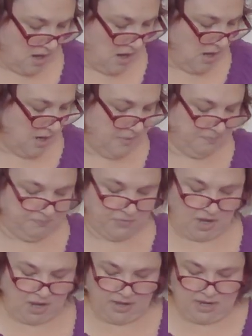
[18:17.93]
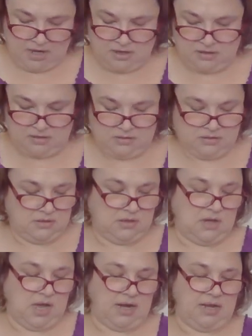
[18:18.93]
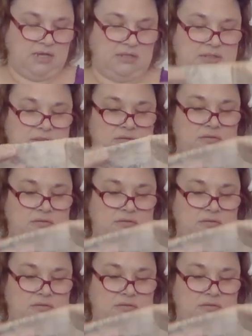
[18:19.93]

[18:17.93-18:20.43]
Um, I got it